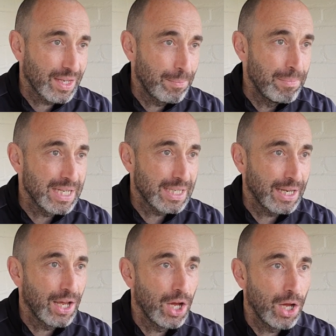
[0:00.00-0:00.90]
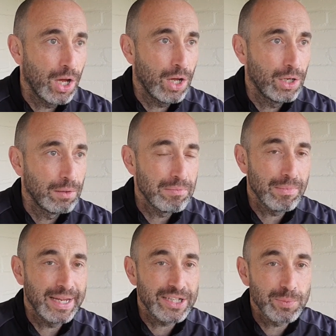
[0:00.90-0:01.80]
missing her
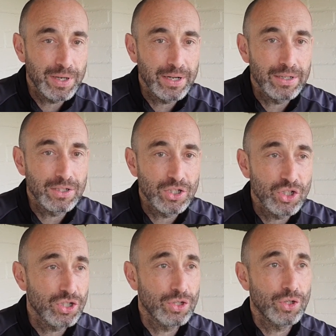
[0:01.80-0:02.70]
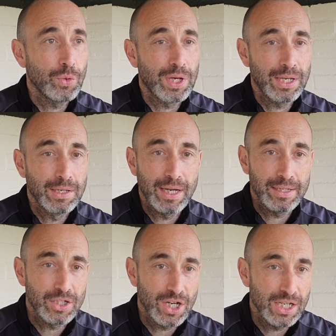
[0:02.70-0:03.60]
experience, and just the talking in
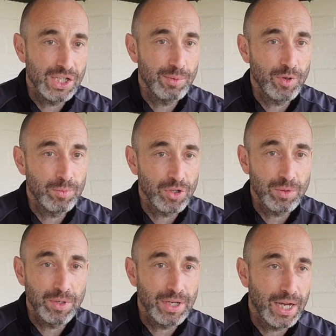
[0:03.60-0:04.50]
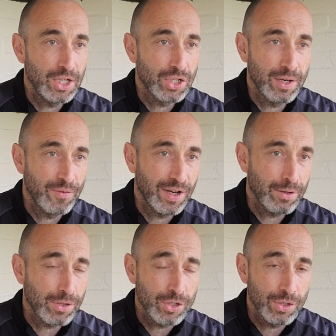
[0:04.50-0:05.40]
the changing room, the communication and everything
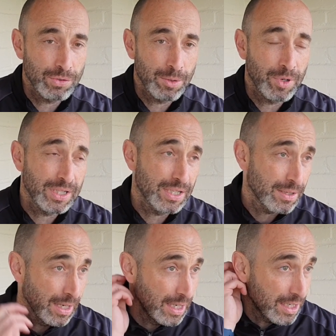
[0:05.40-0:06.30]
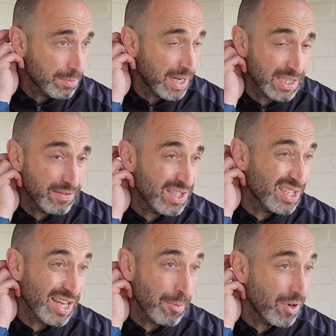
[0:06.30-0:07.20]
else that she also brings is massive. And it's the
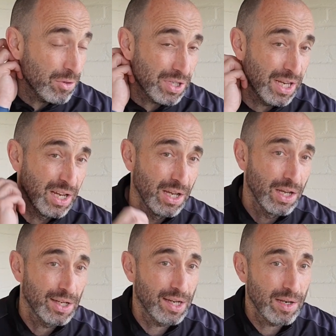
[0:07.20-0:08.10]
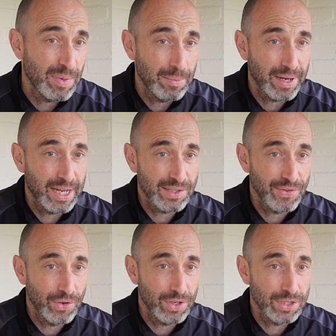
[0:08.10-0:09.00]
same with Lucy, you know, they're big players
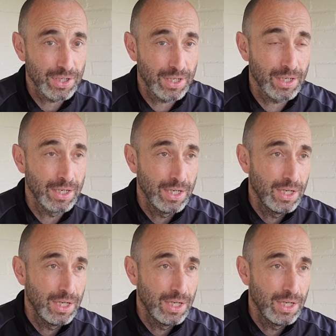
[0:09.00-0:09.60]
for us, and